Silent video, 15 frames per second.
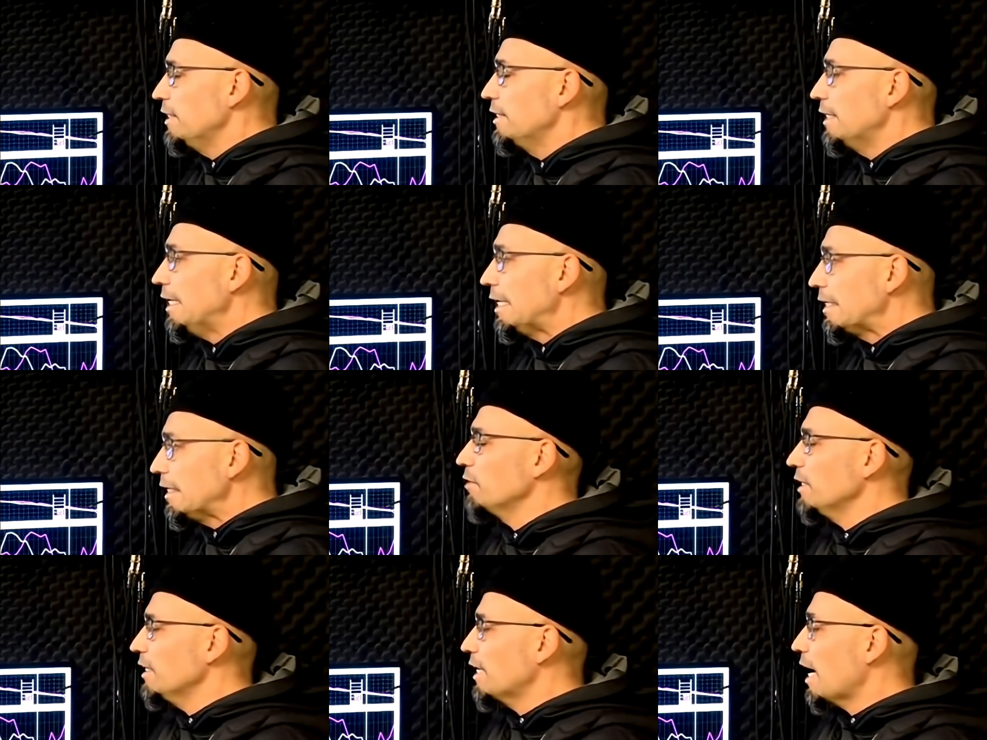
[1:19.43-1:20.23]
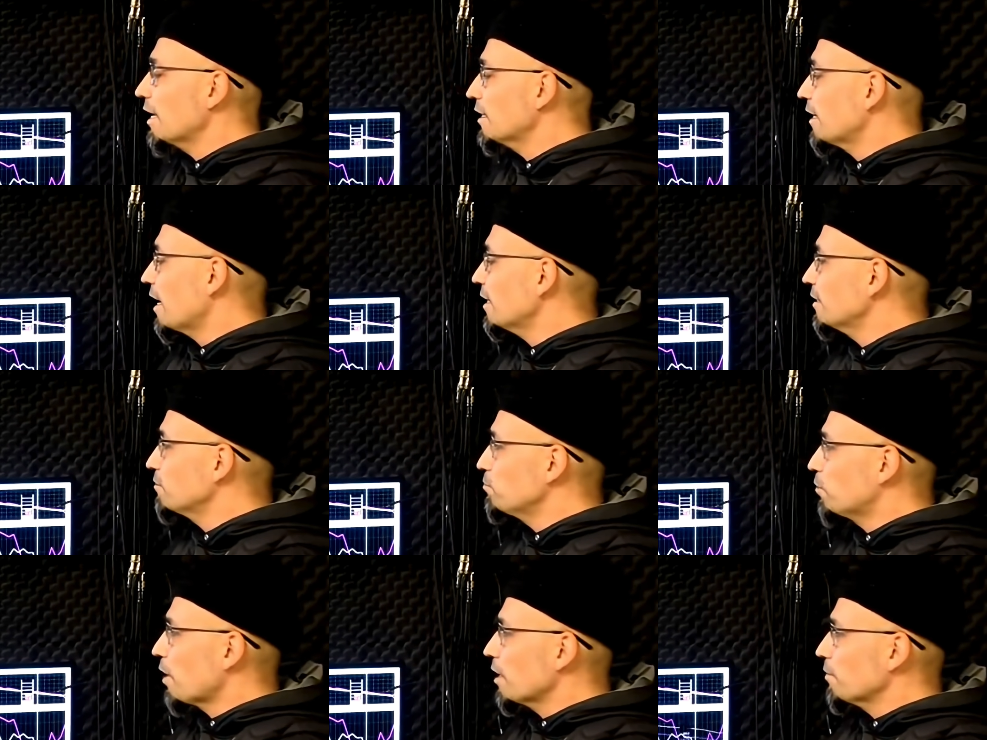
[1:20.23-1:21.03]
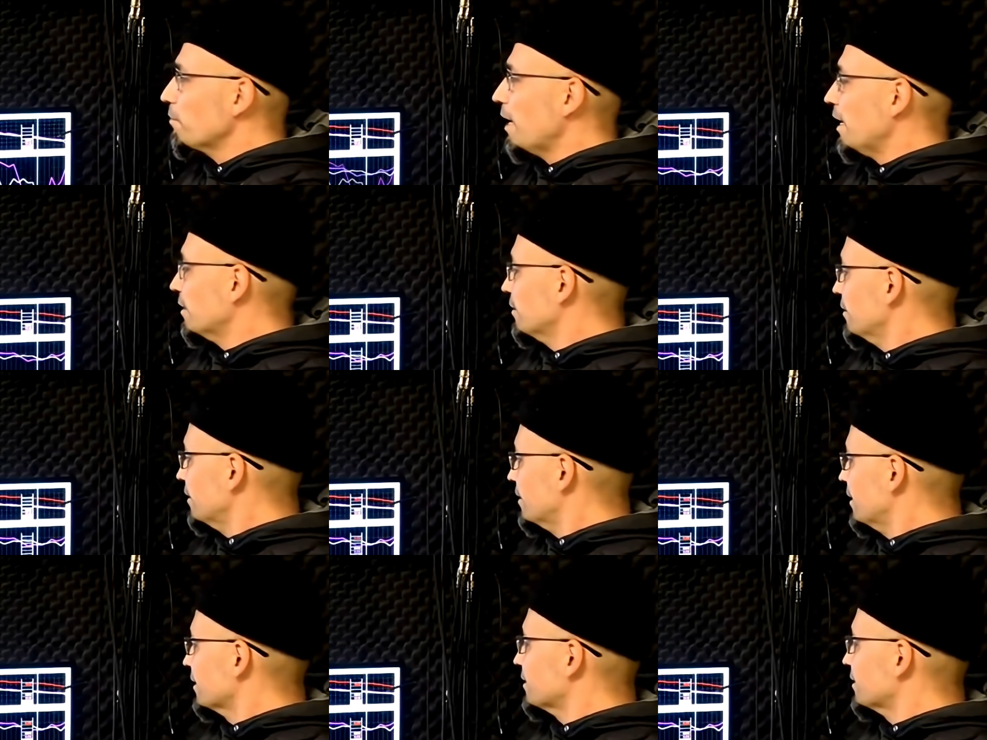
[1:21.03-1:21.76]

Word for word: which he did, and he got it on and brought it back.